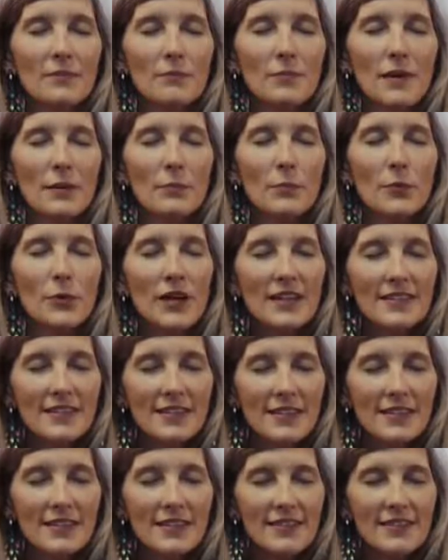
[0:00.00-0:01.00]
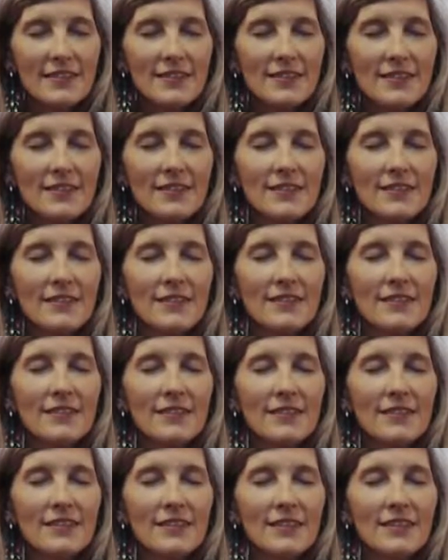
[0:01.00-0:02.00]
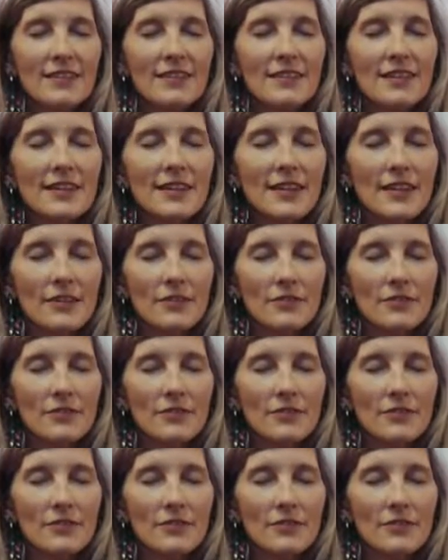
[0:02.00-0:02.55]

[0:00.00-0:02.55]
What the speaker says: My presence is a gift.